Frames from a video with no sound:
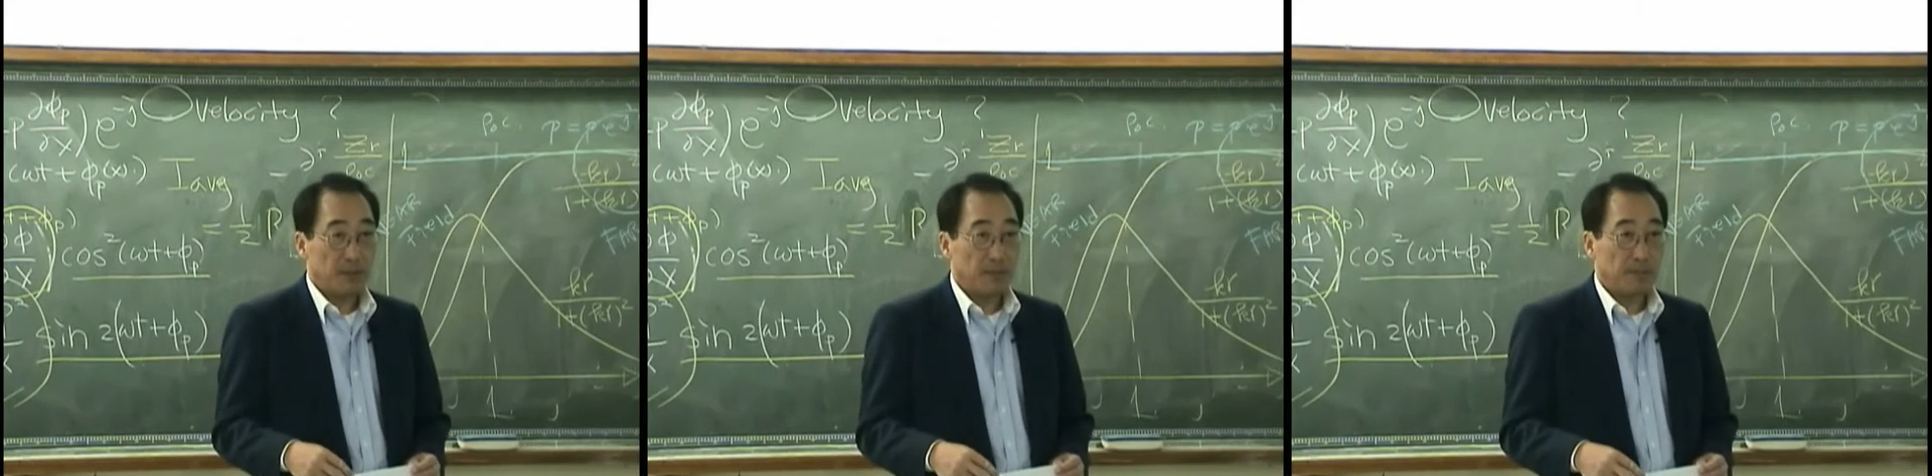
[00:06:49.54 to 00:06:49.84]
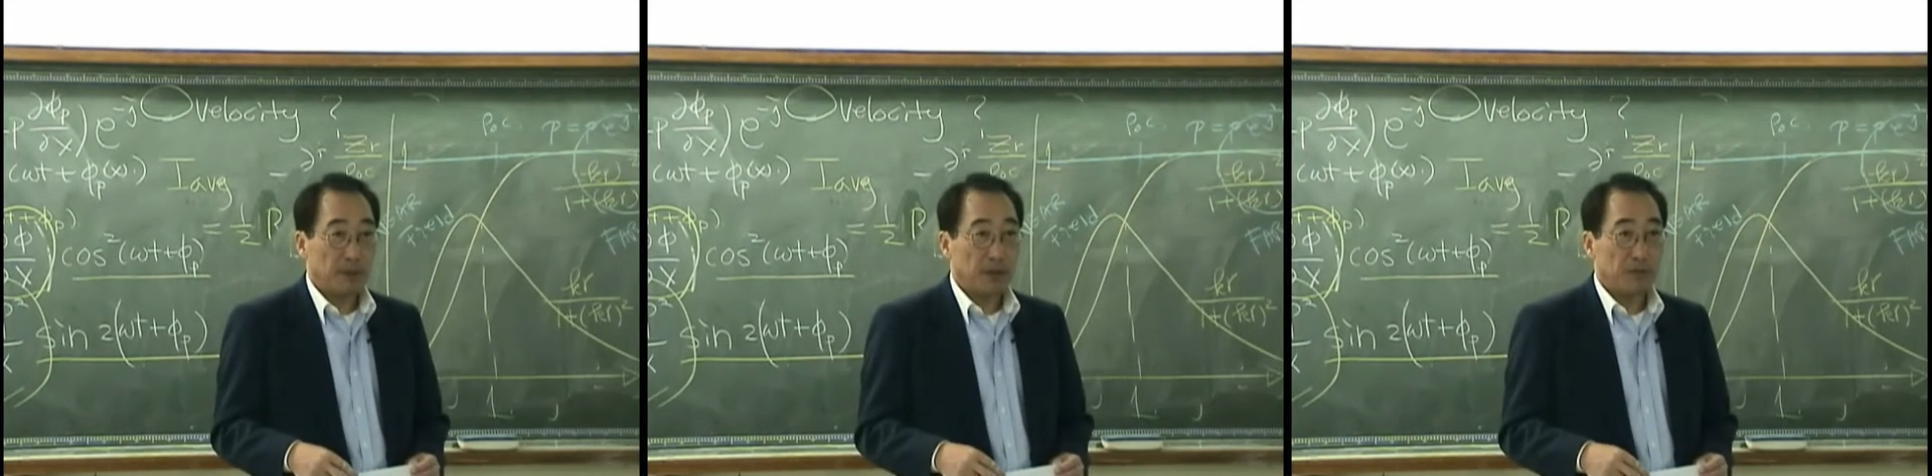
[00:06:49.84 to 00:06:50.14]

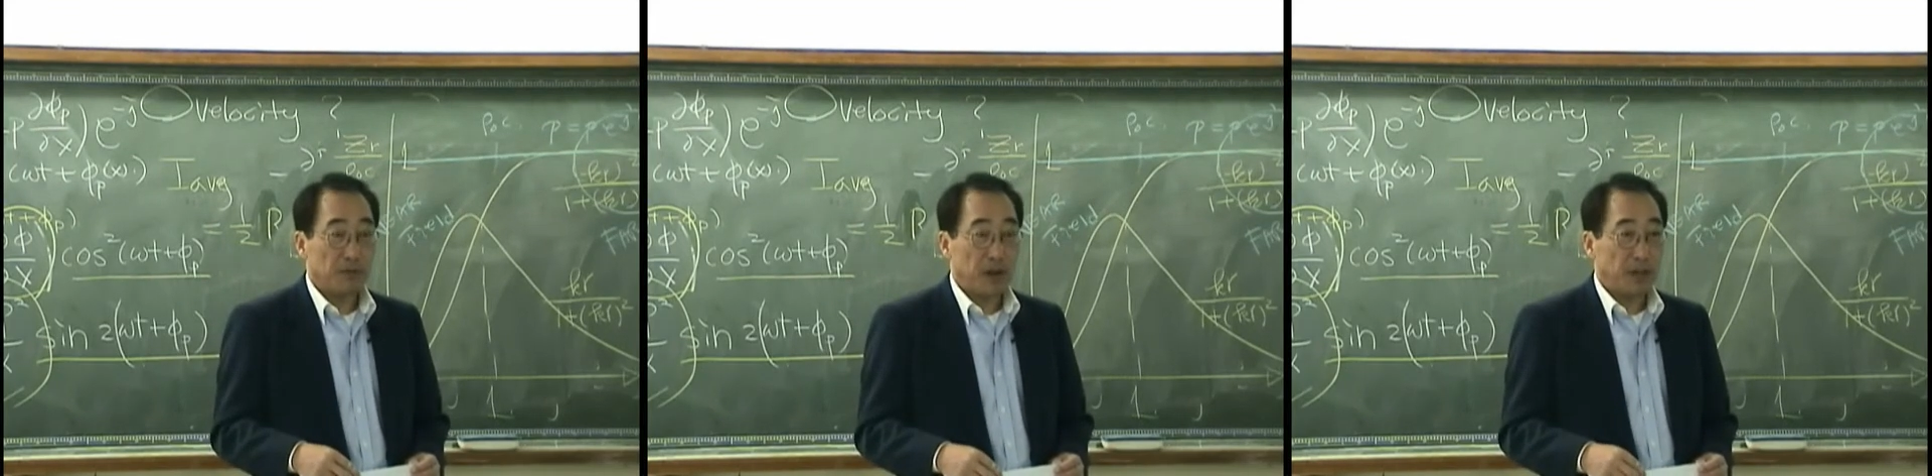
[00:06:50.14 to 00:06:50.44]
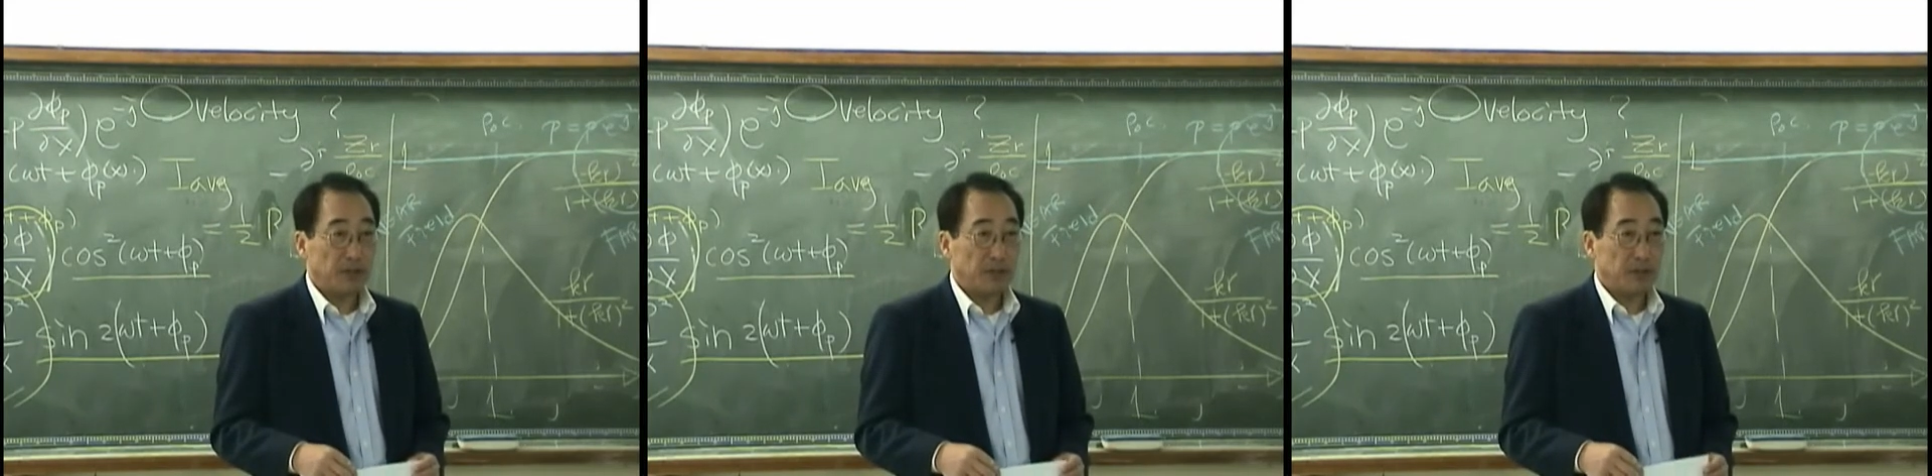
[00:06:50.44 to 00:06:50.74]
make a
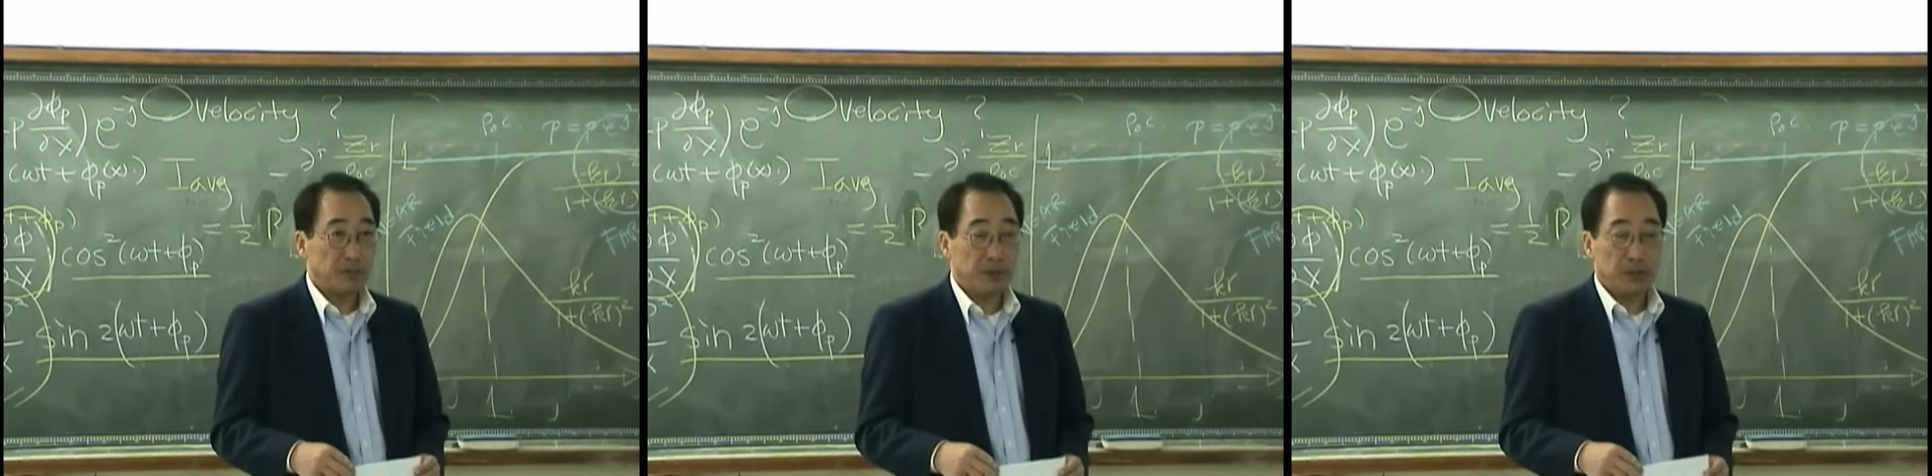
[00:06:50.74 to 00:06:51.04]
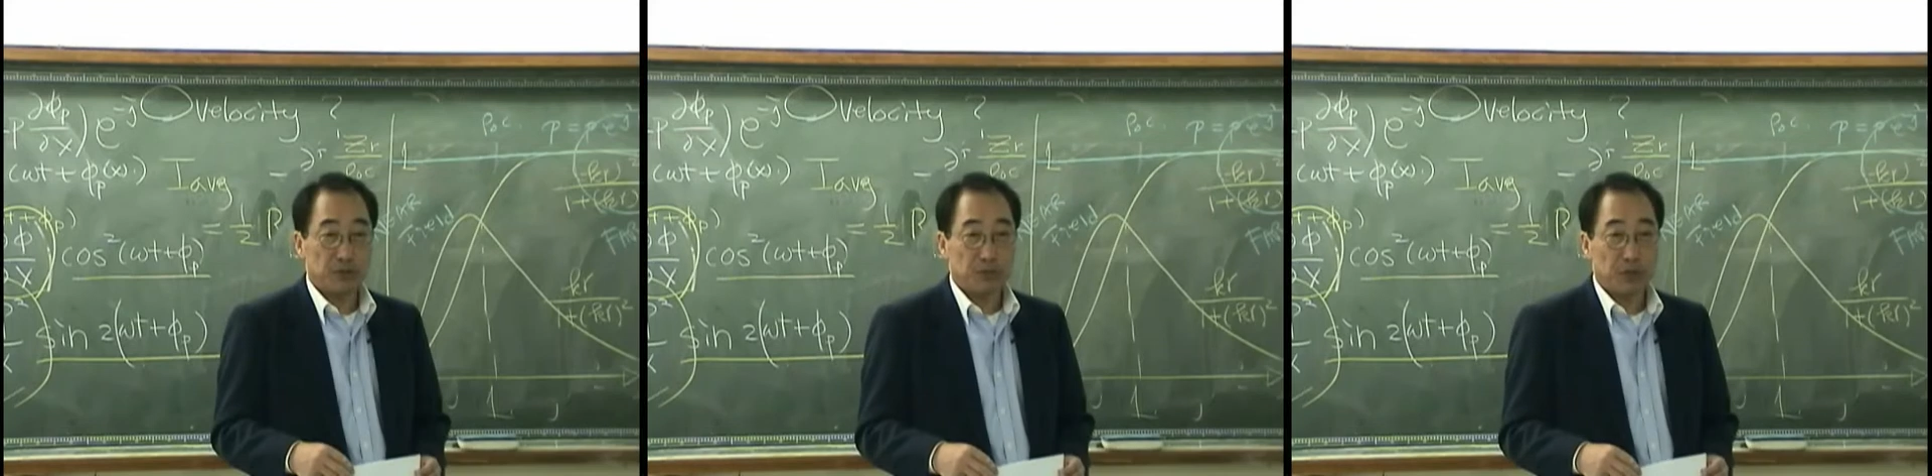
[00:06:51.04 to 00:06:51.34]
right
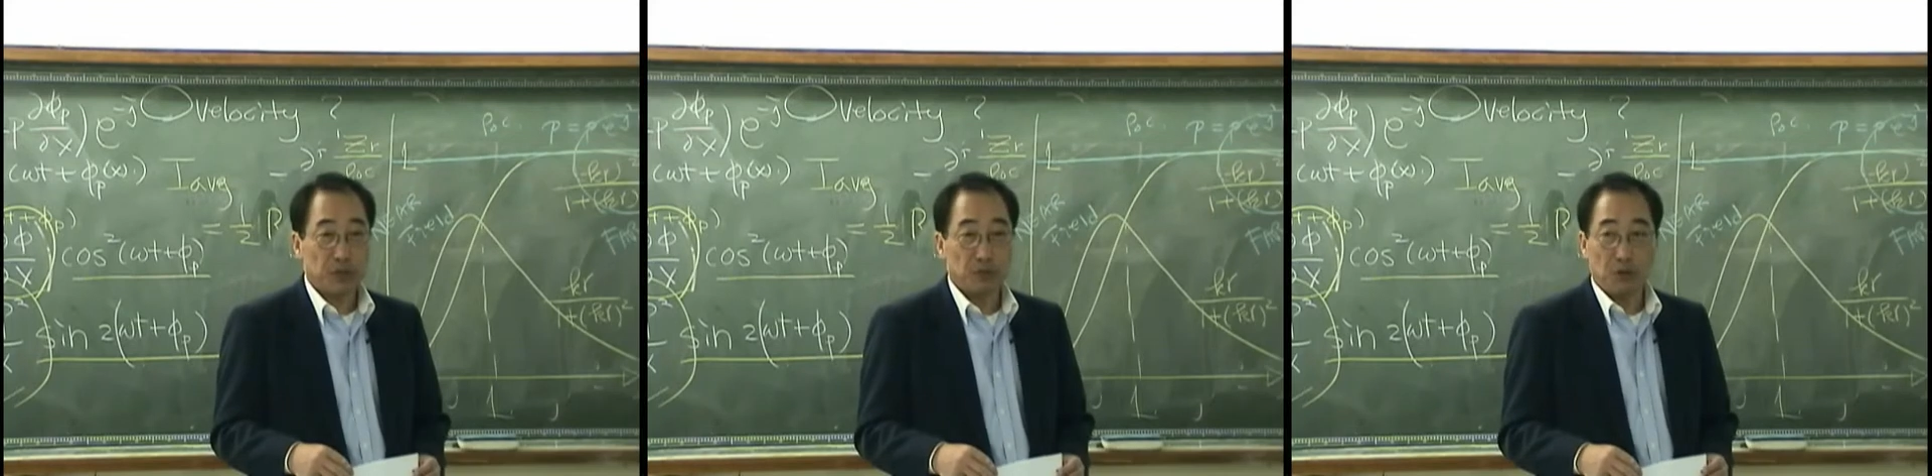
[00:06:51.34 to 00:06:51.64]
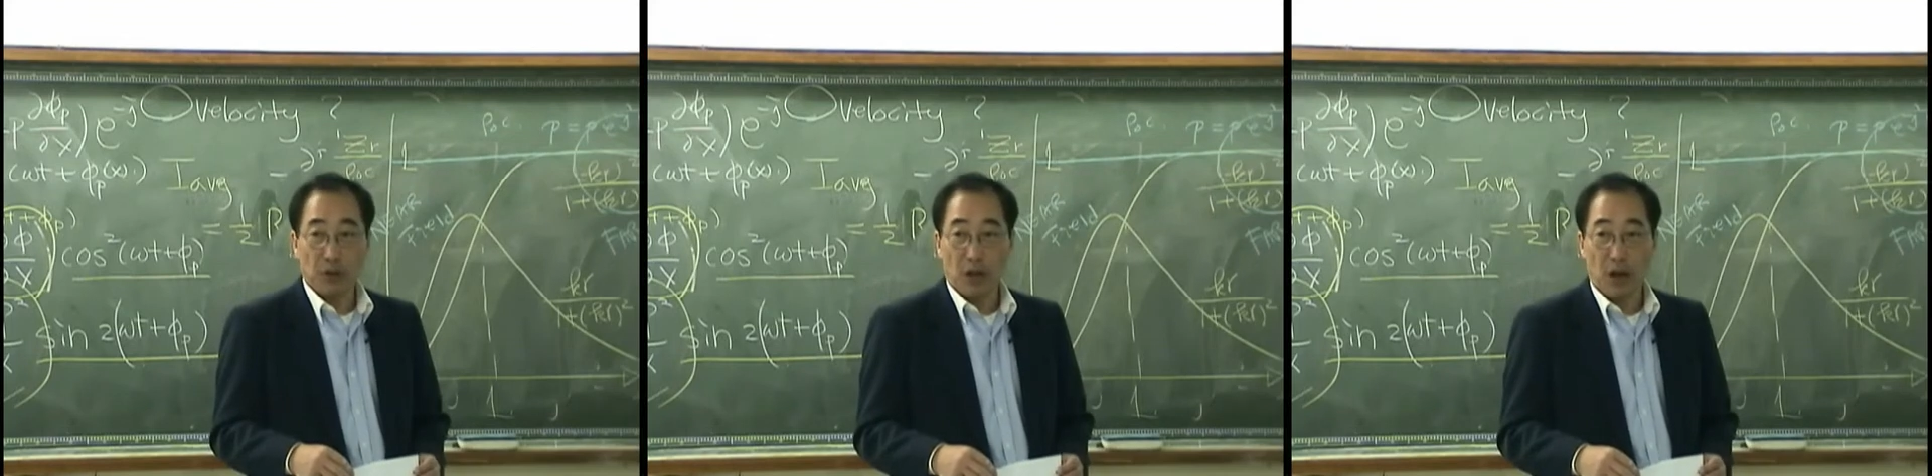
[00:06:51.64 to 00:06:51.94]
derivation within
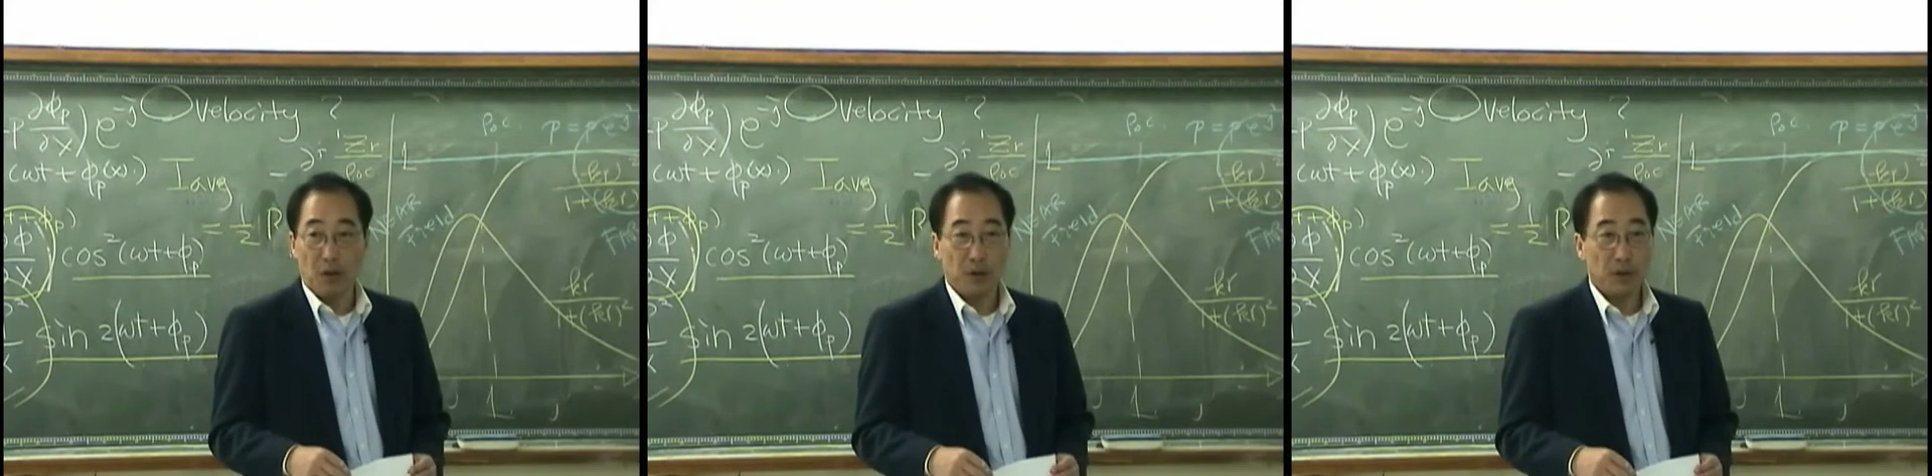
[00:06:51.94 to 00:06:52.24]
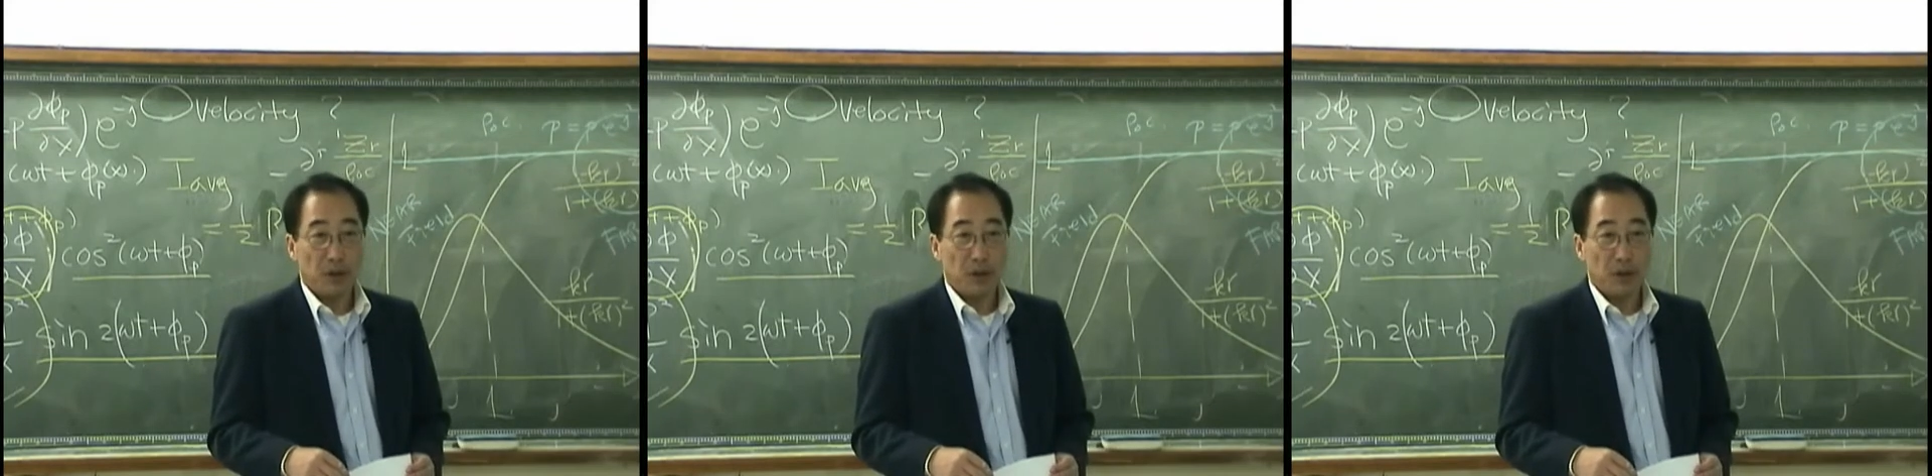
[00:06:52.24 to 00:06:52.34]
1 hour.